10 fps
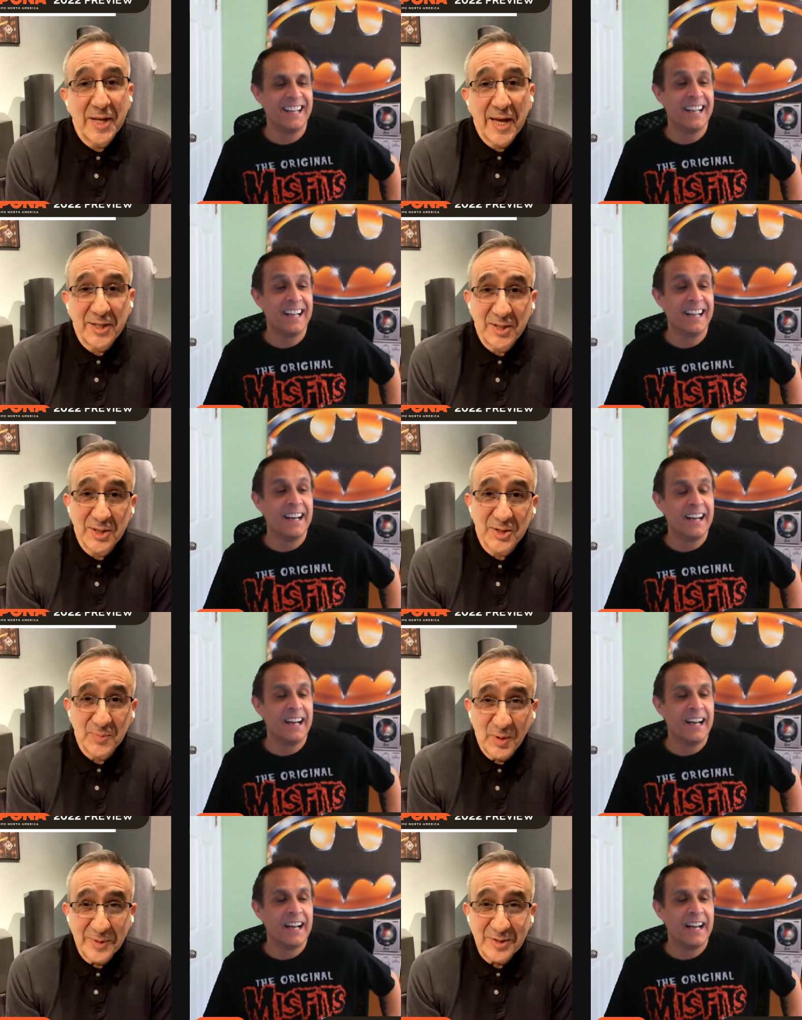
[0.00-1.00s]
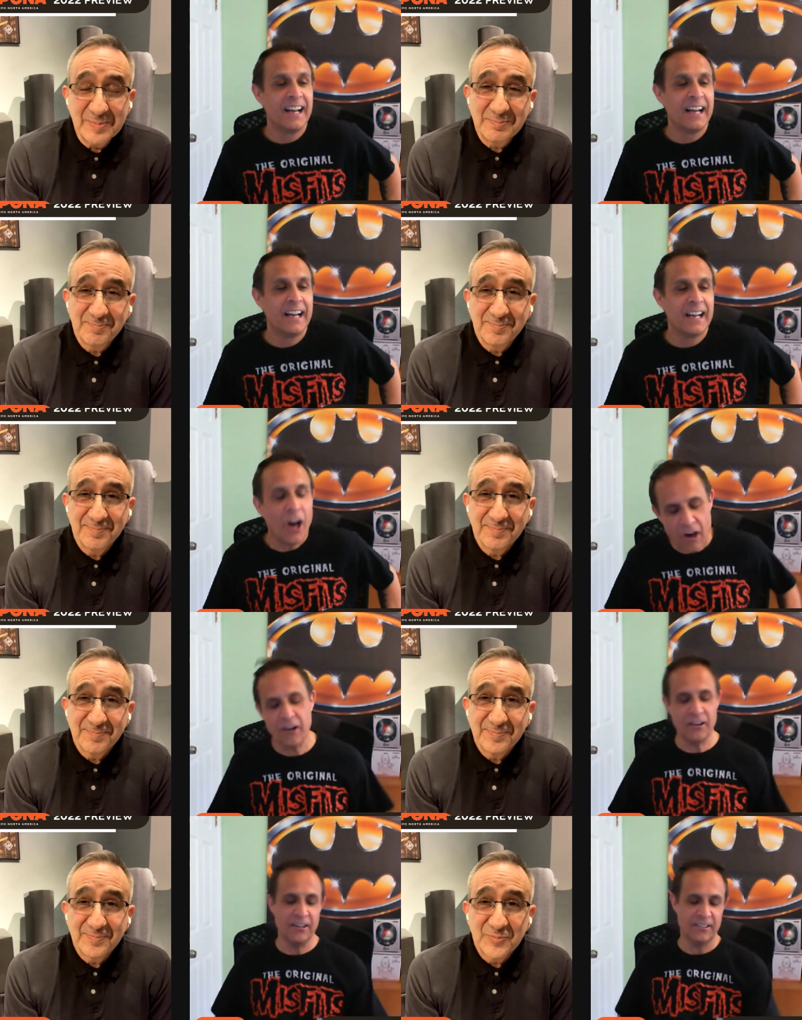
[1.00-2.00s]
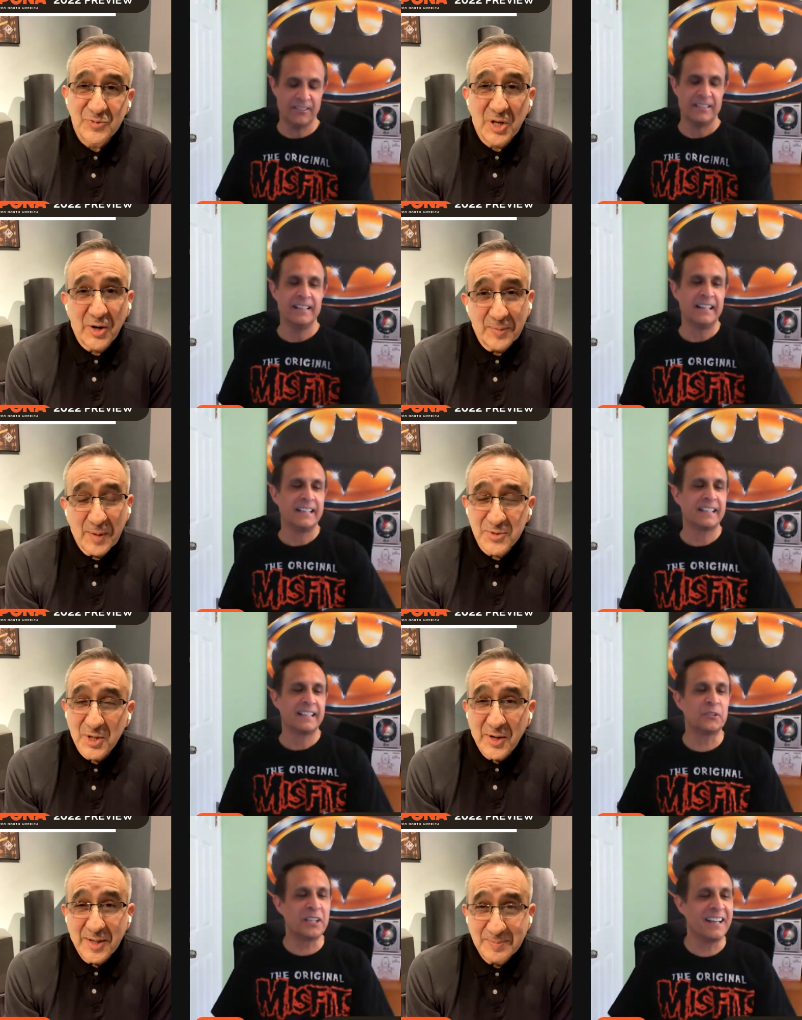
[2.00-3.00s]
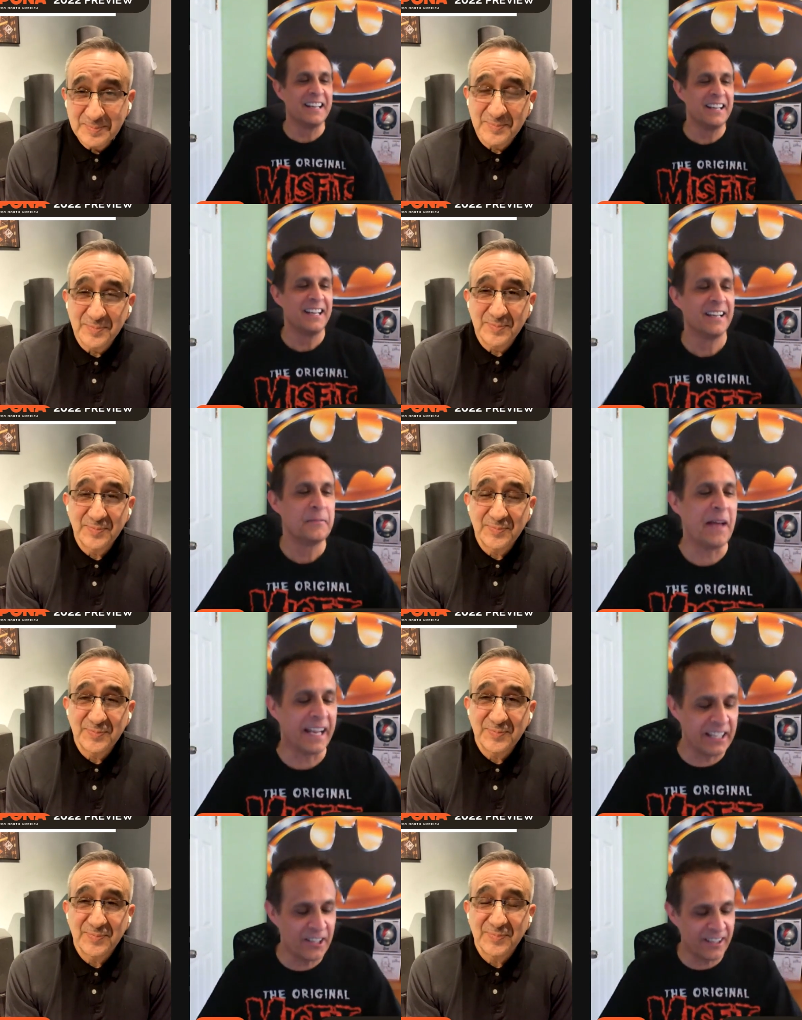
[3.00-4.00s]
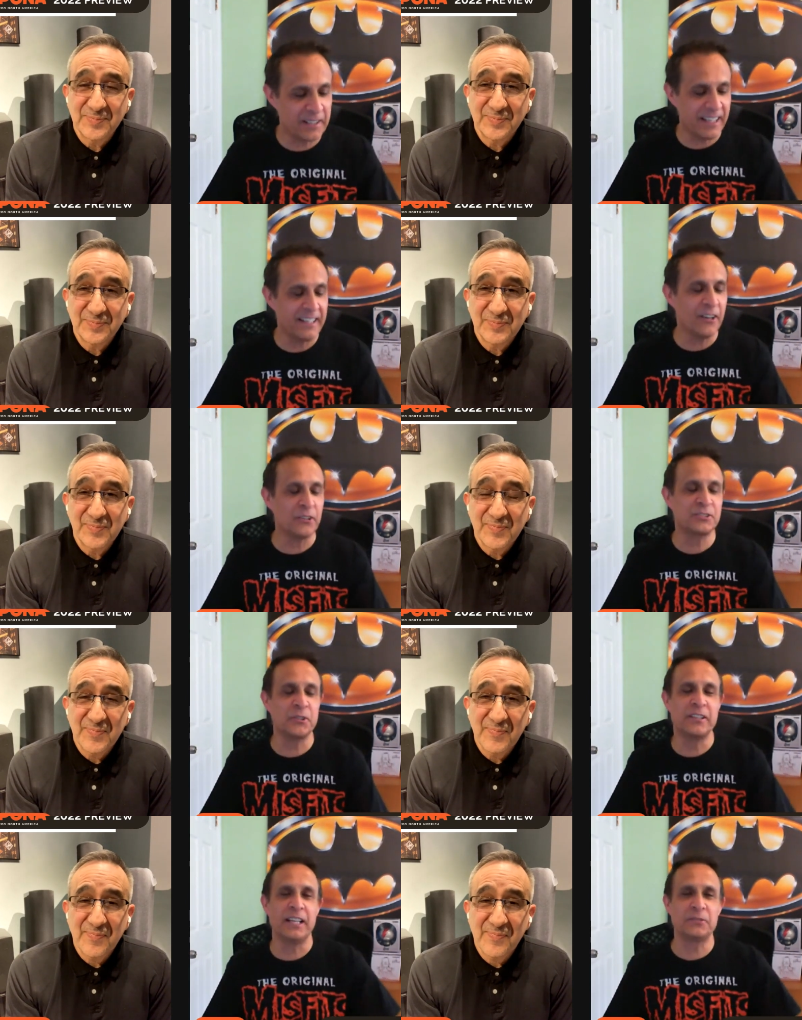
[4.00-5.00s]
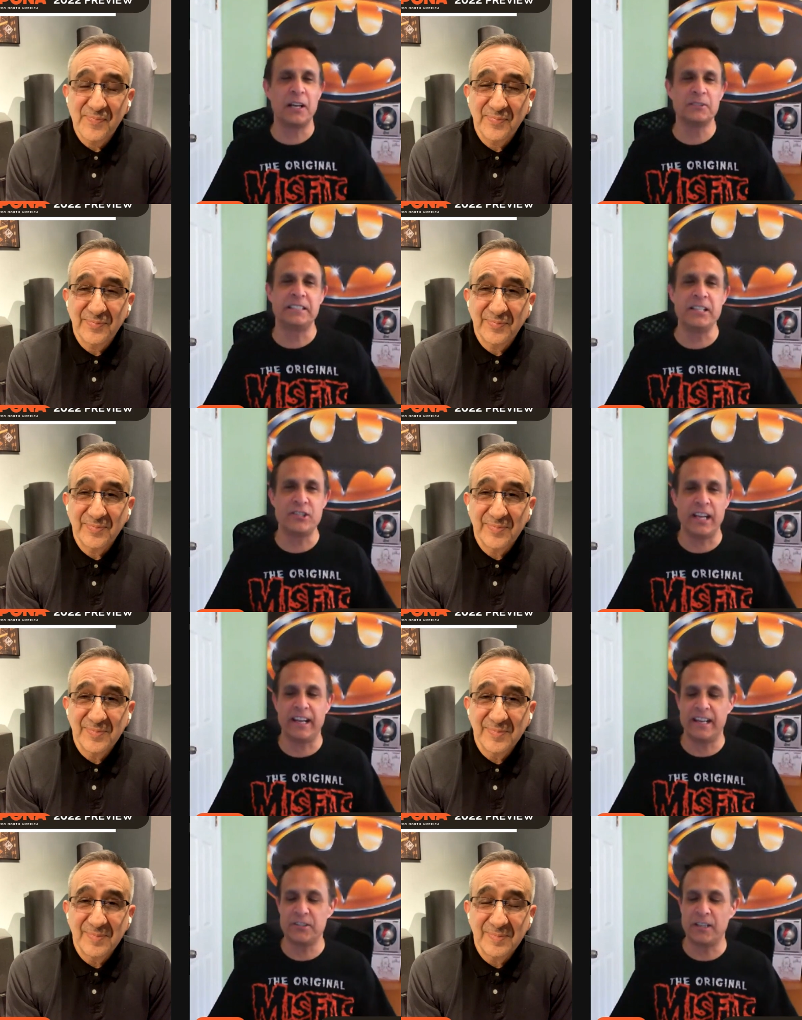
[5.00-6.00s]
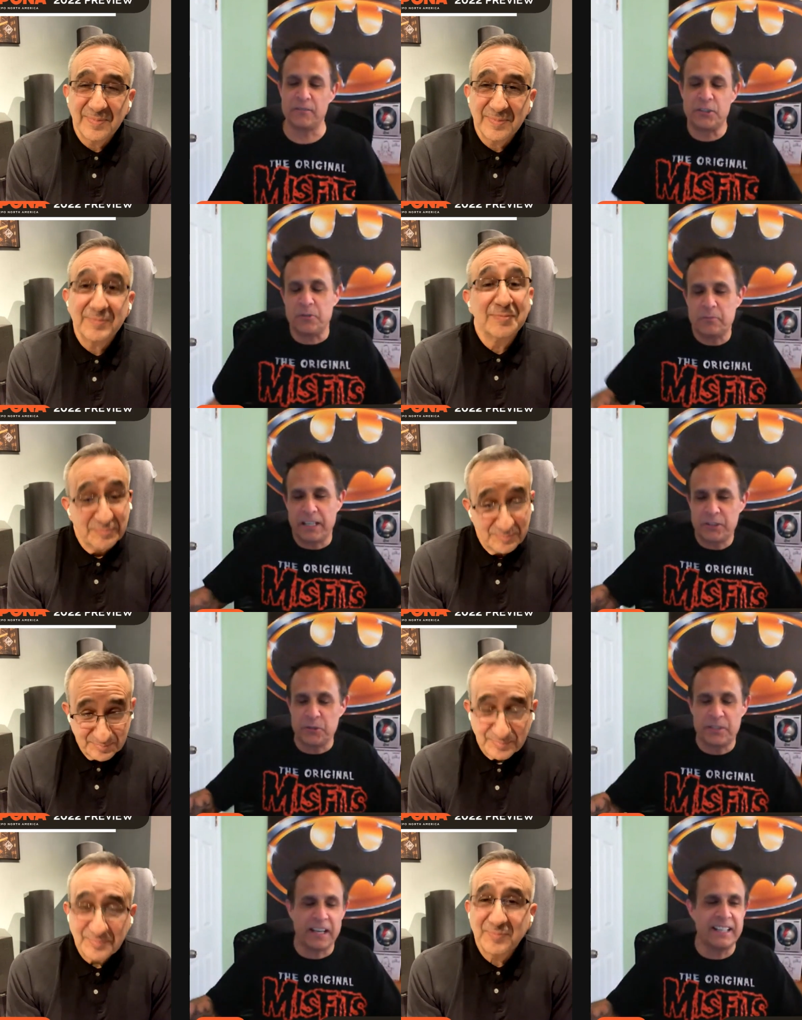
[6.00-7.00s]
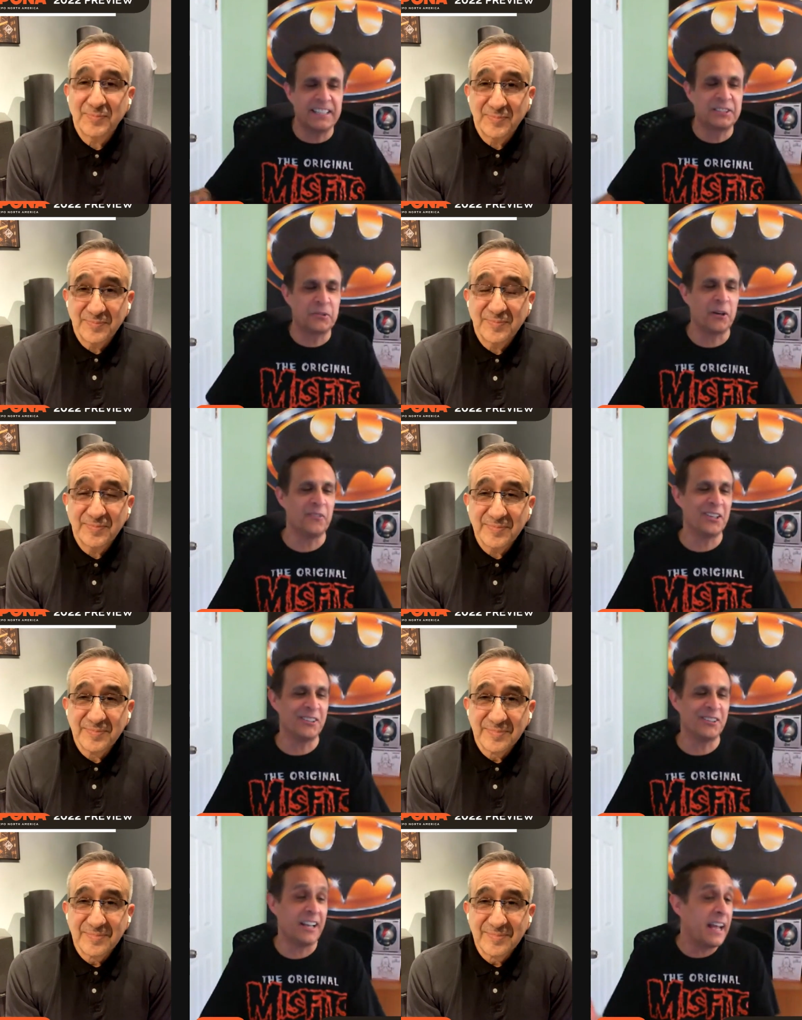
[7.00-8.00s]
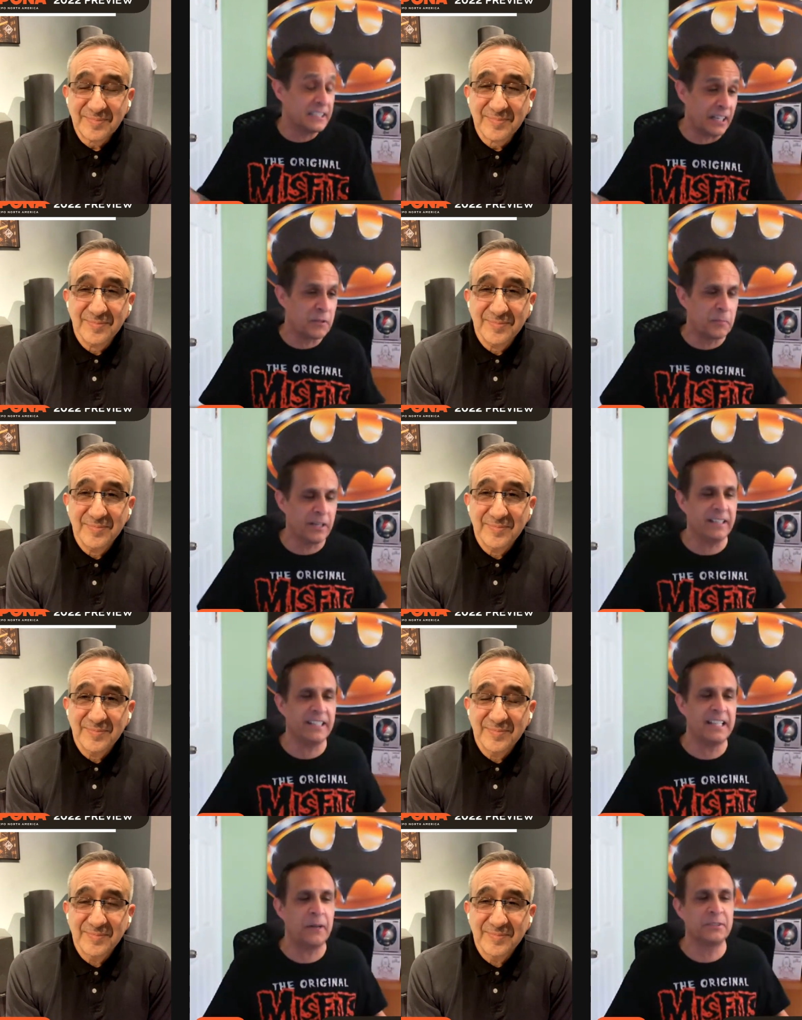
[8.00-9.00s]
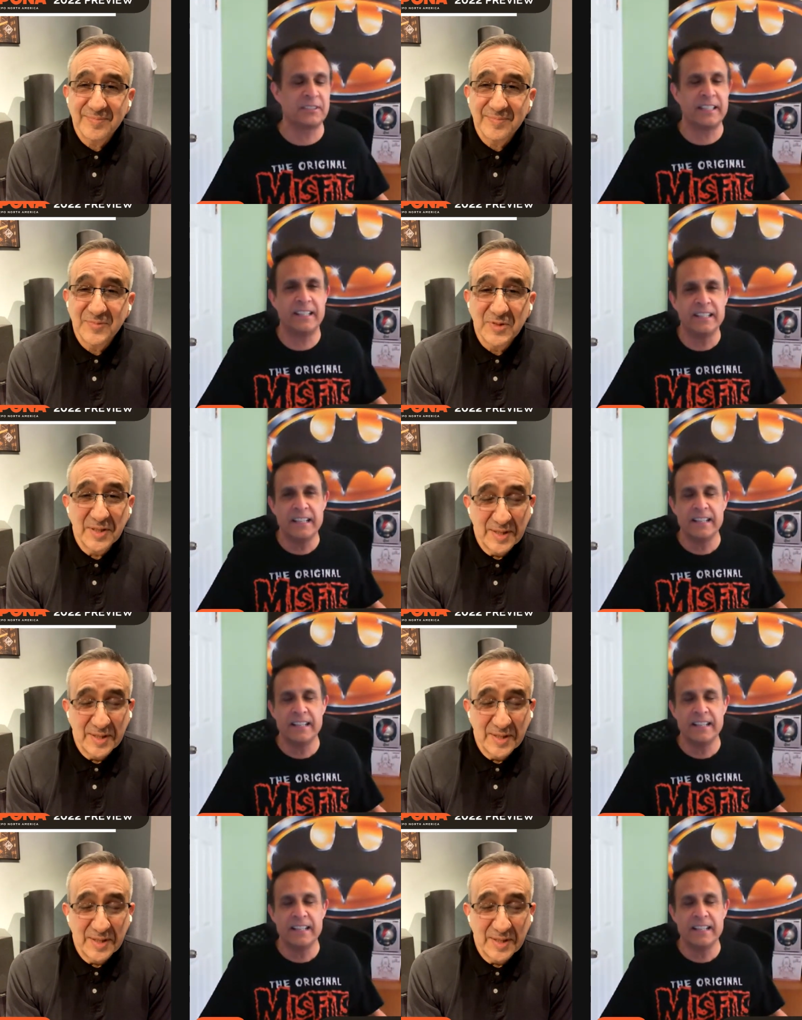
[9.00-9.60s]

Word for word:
Speaker 1: not any at the moment. Oh. Sorry. I'm sorry.
Speaker 2: Back in the in the old school days when I was DJing, I used to have two my two Technics 1200s, as everybody did. That was the